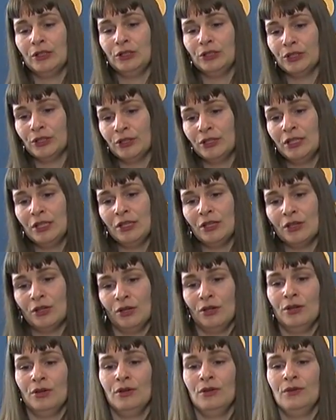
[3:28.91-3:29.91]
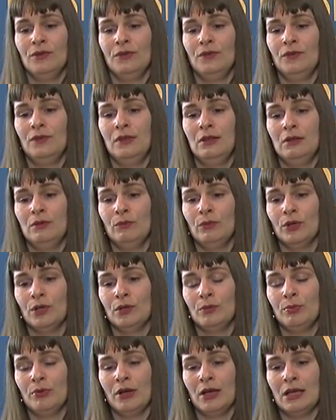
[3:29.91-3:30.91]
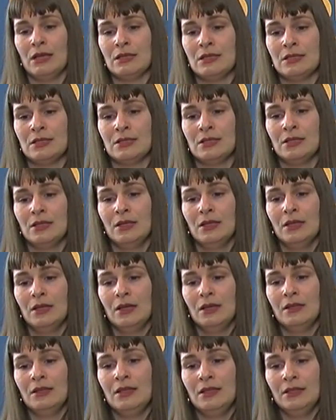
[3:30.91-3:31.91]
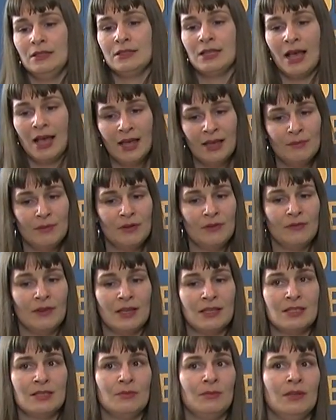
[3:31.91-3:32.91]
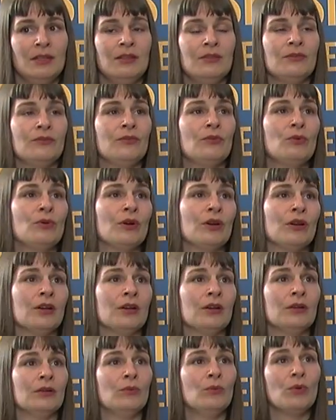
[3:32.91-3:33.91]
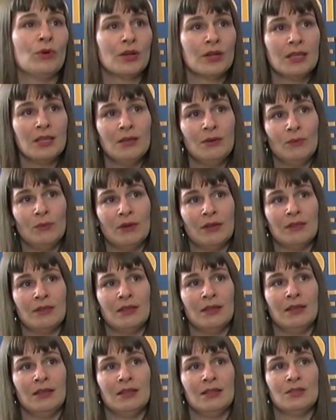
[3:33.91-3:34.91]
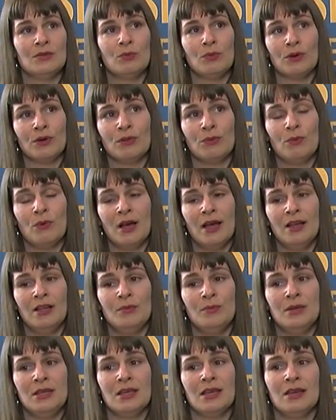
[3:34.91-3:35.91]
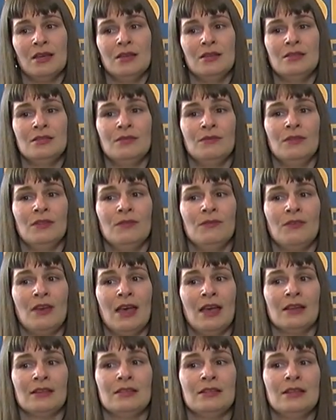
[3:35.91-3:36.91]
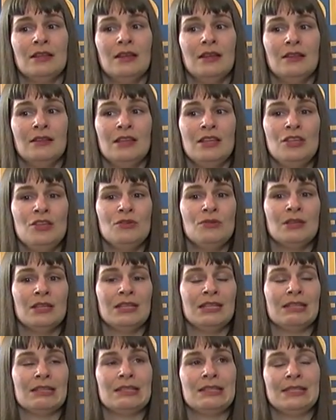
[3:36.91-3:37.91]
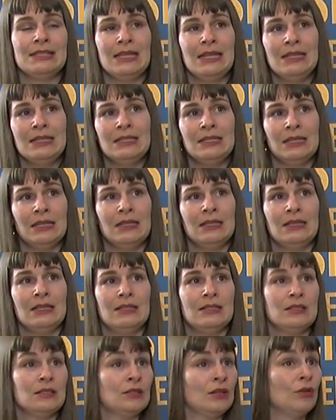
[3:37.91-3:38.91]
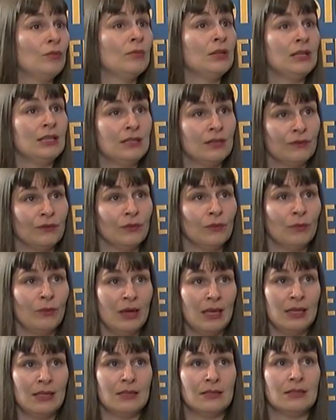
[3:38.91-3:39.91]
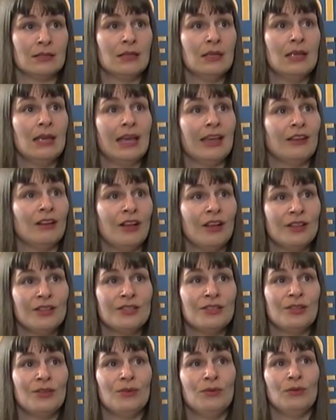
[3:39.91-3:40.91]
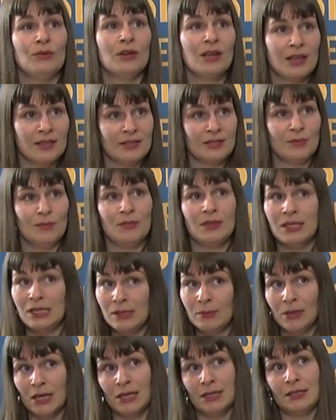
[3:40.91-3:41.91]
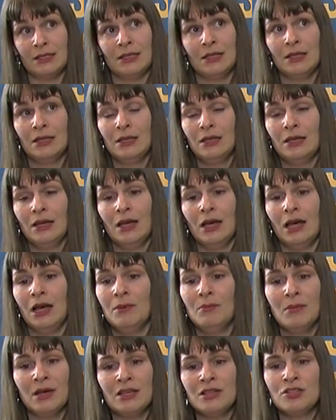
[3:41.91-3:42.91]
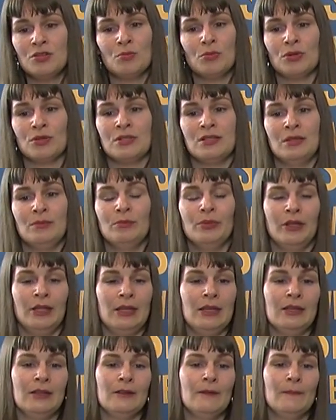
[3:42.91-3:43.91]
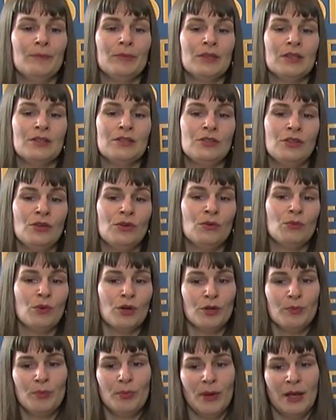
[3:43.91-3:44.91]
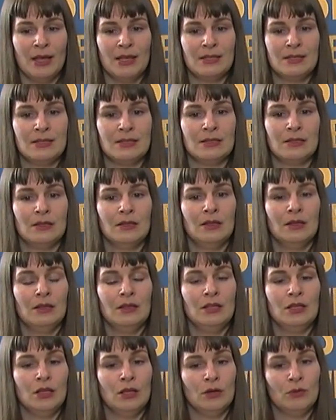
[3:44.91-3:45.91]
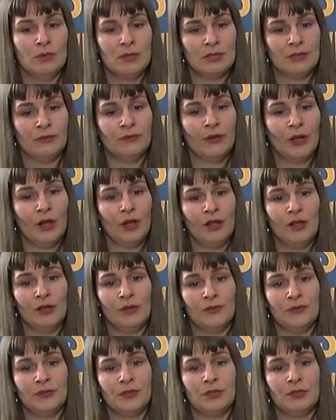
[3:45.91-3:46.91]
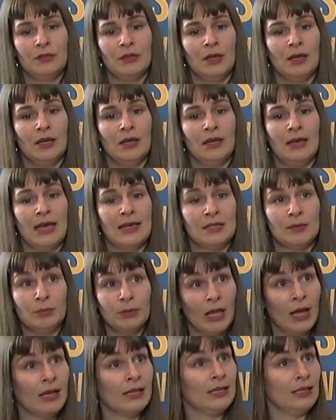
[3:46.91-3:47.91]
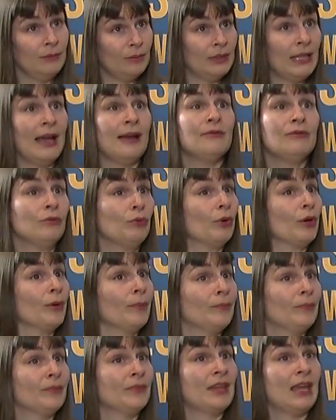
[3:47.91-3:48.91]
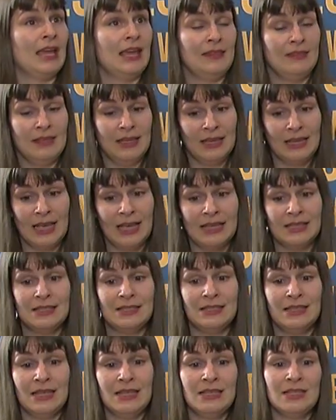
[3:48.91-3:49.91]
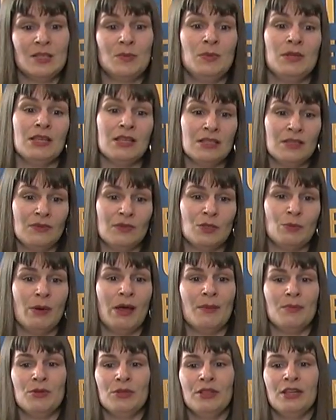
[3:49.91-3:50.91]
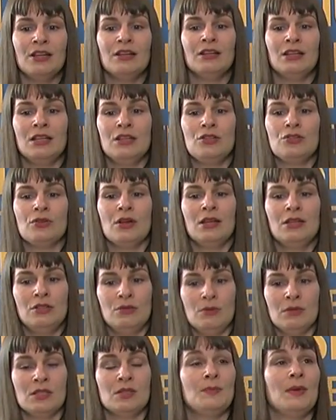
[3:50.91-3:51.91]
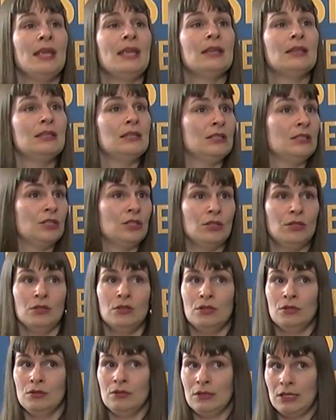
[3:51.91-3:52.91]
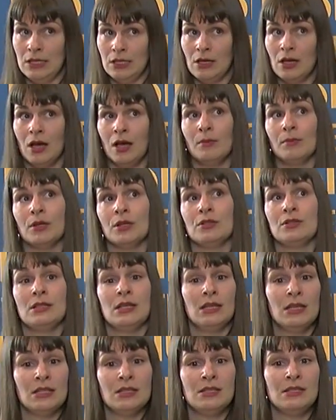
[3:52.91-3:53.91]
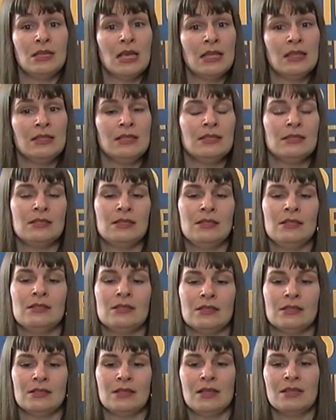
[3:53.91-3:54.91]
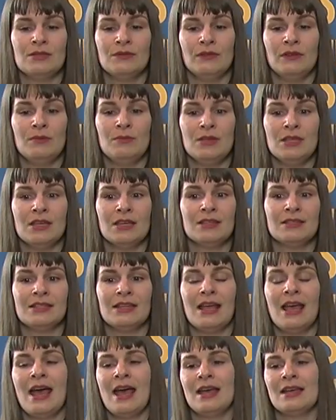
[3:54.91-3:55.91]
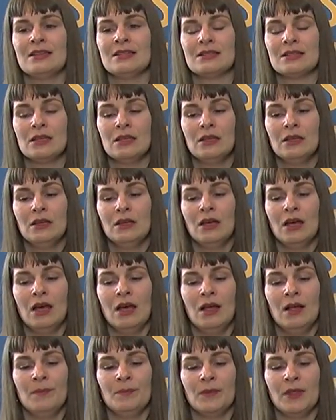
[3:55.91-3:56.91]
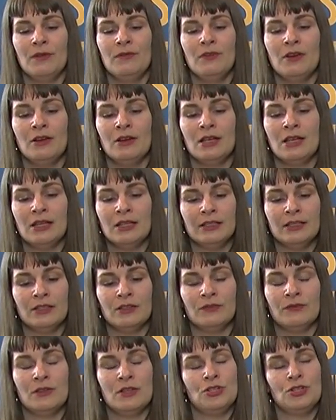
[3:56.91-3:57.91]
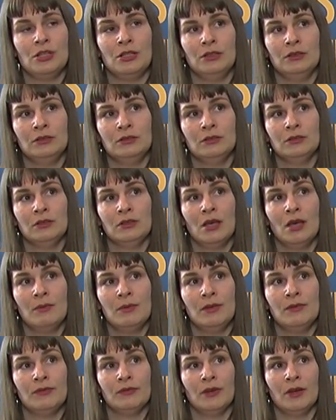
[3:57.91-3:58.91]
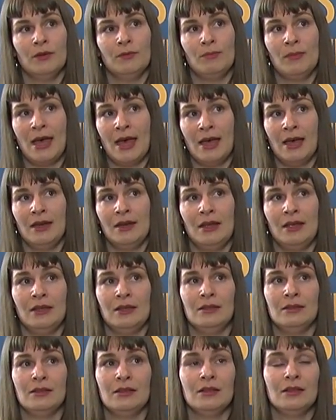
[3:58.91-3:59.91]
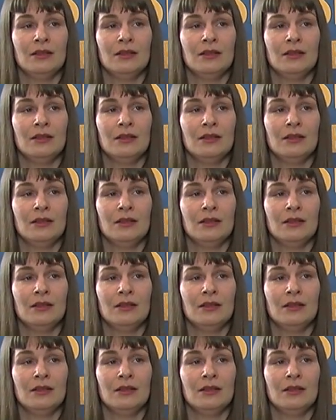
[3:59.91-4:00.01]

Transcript: learning curve than WordPress, the time investment for working with it is worthwhile because of the fact that you can extend it in so many different ways and also custom theme it much more simply. So WordPress, was evolved as a blogging platform and then has since, because of its popularity, tried to expand into e-commerce. And it's done these things successfully because it has a very clear vision coming from Matt and